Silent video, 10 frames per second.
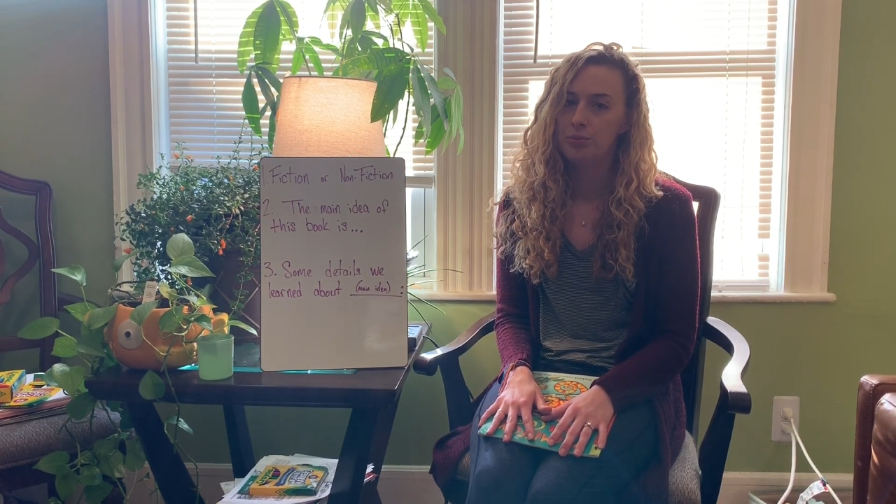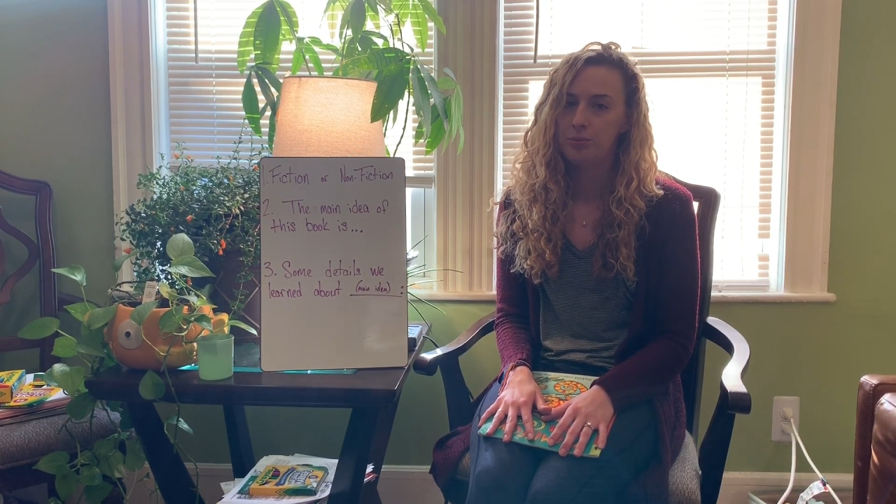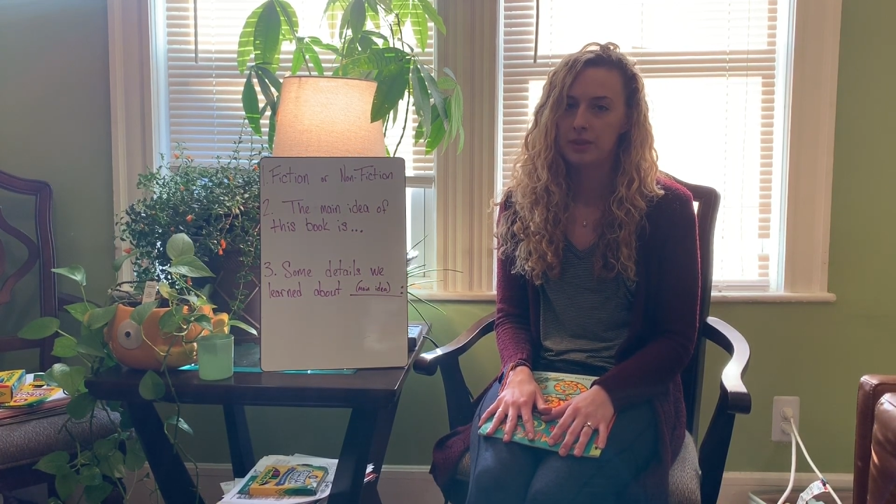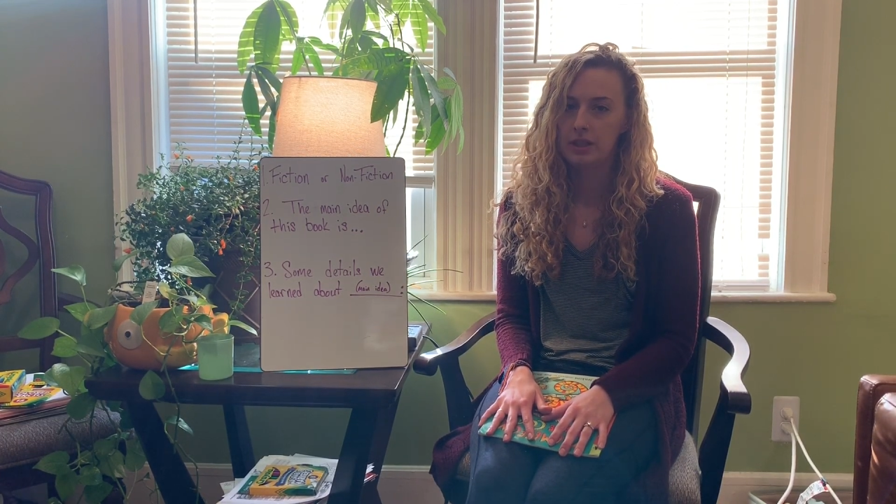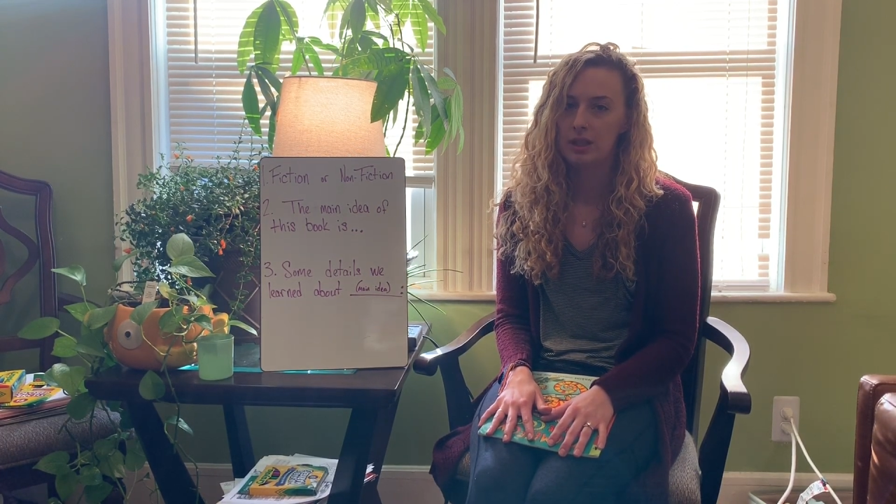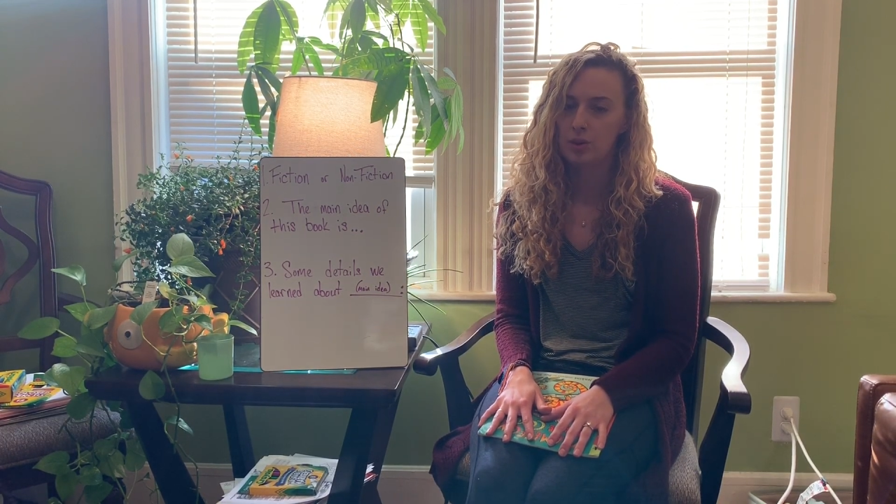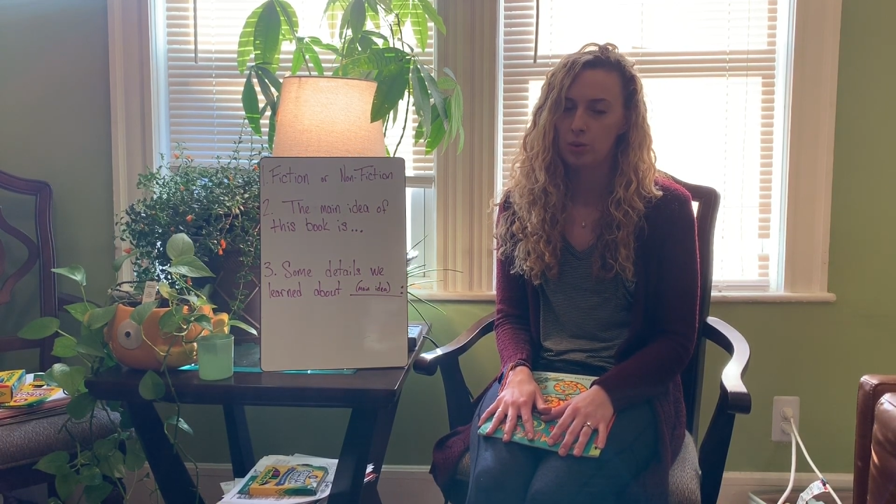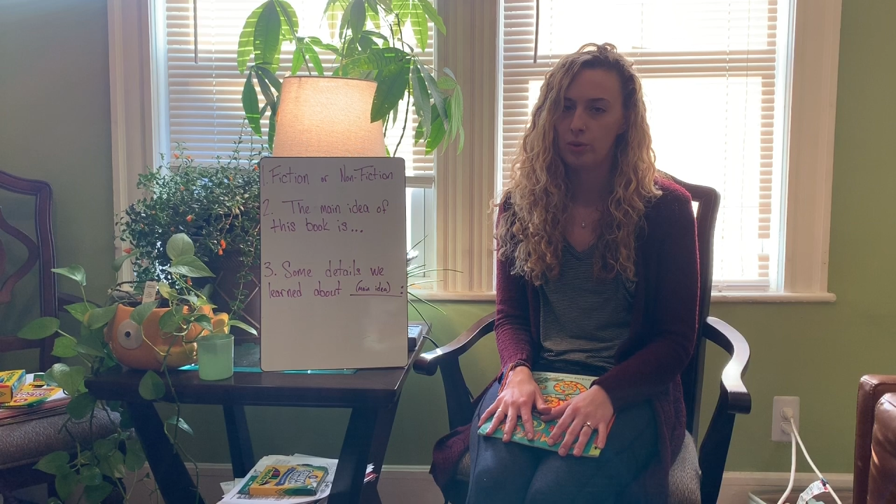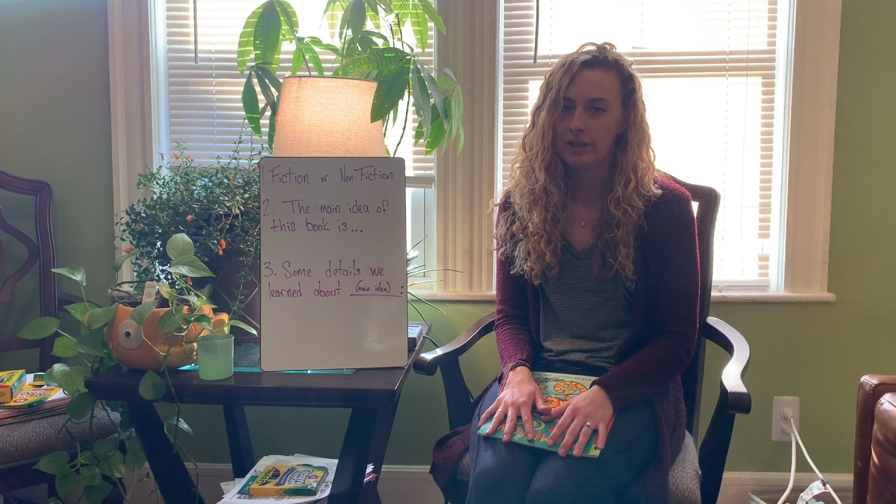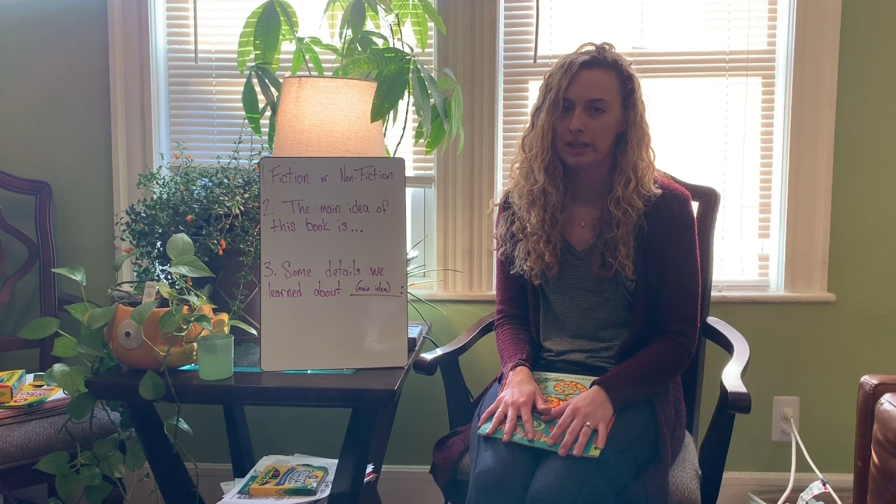really
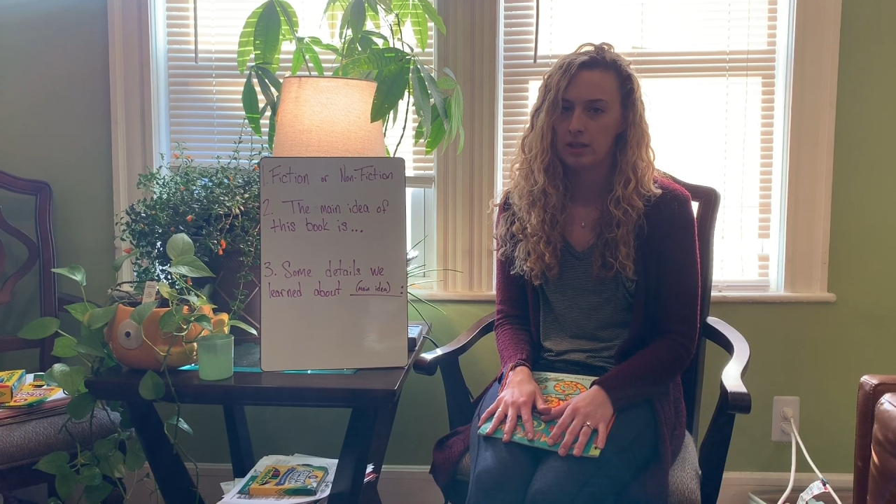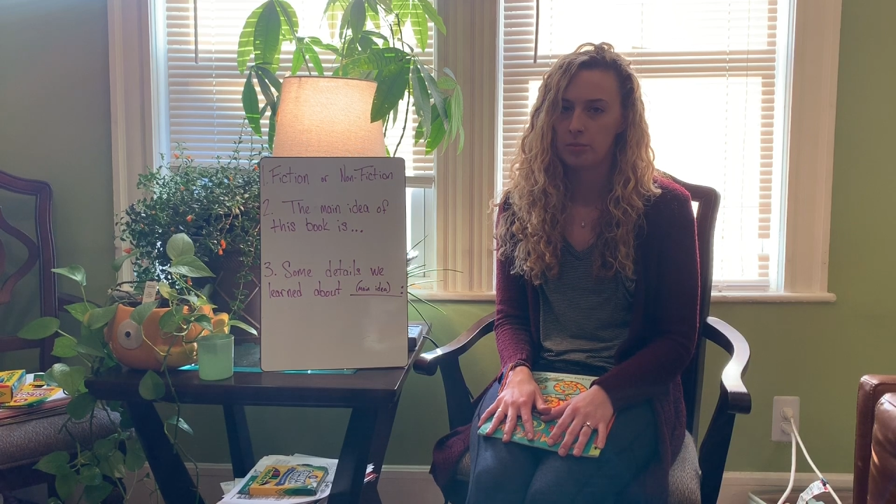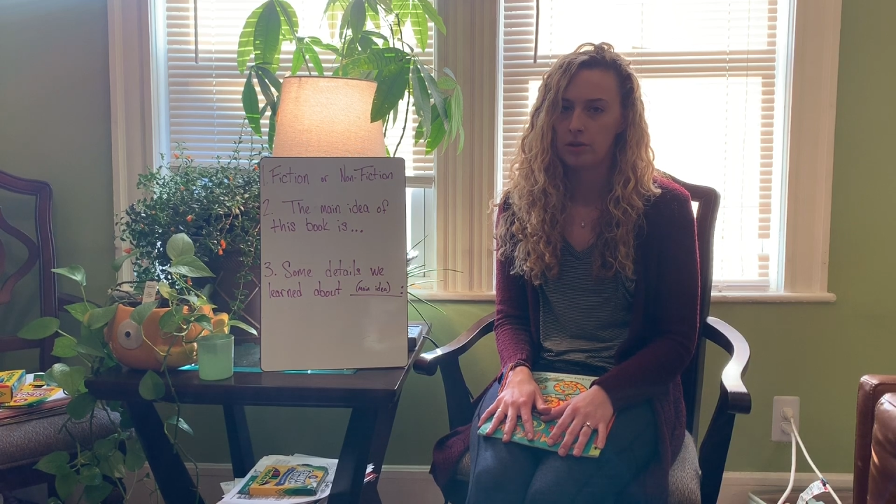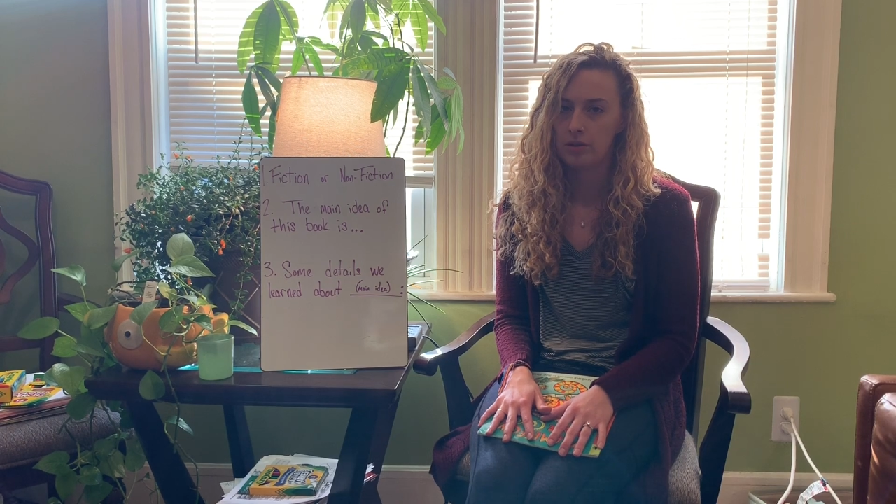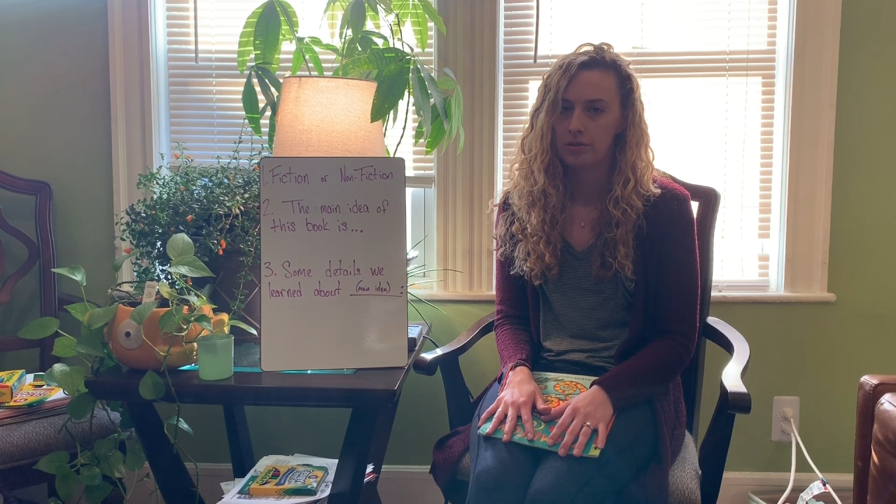cool animal.